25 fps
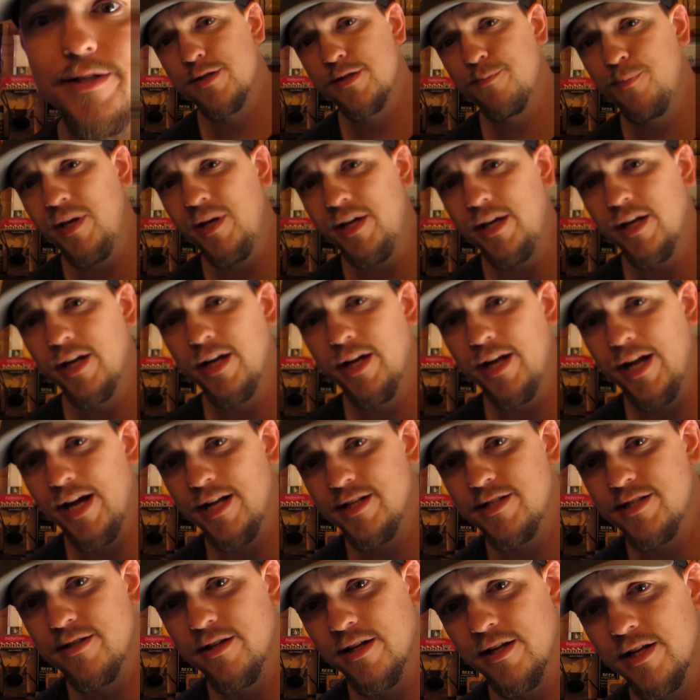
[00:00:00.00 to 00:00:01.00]
Speaking of
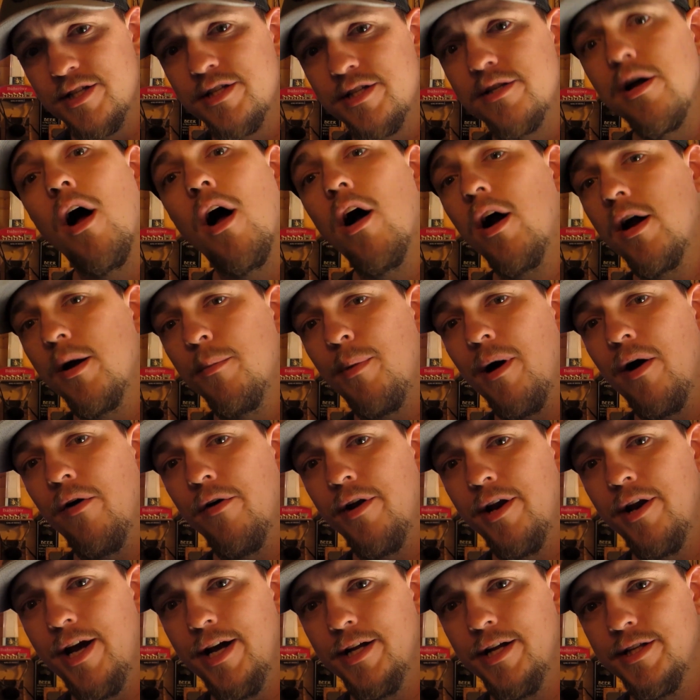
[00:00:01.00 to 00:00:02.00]
nets, let's talk
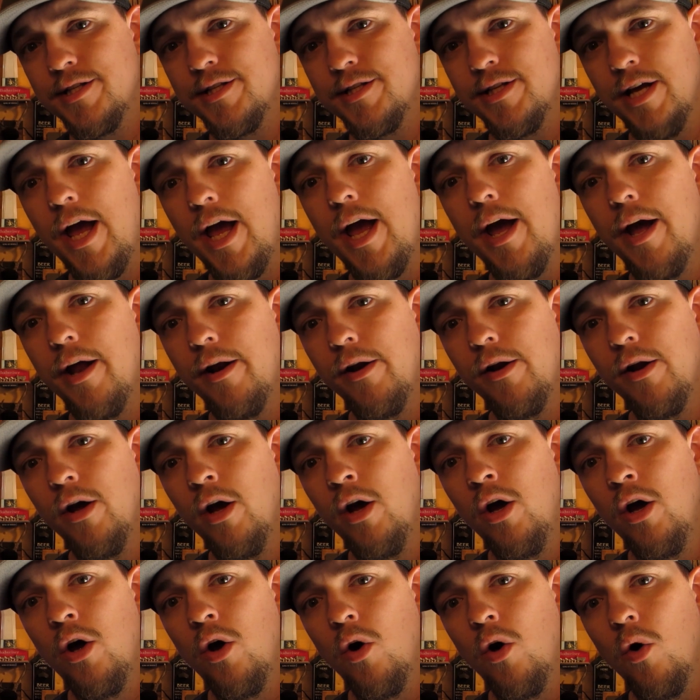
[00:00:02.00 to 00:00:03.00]
about nets and
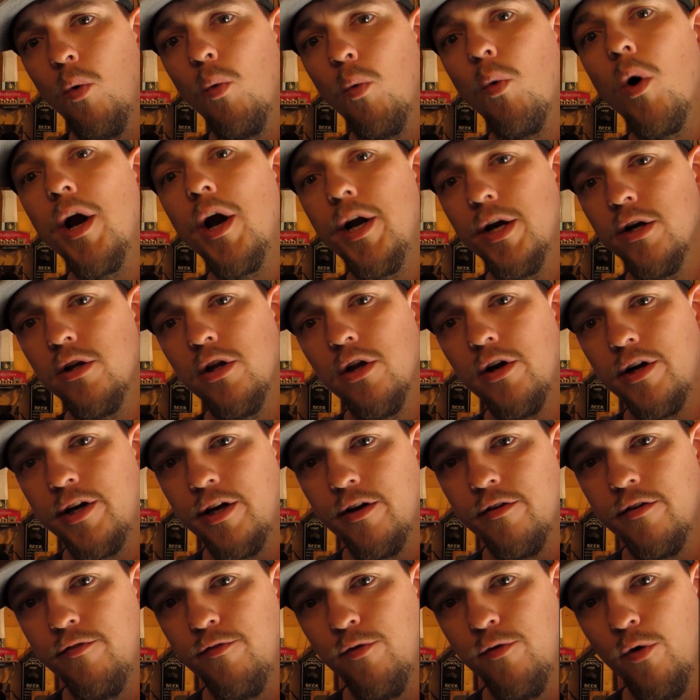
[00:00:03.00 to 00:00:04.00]
what you're
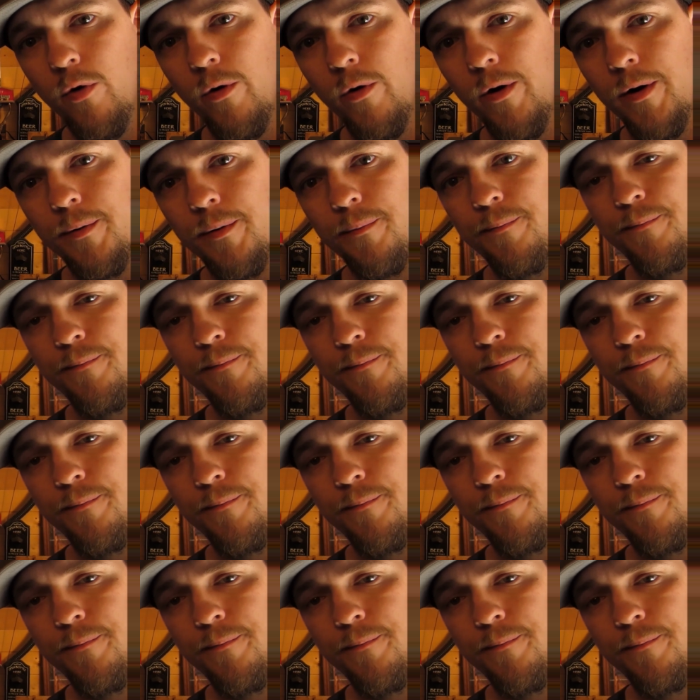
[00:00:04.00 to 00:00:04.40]
looking for.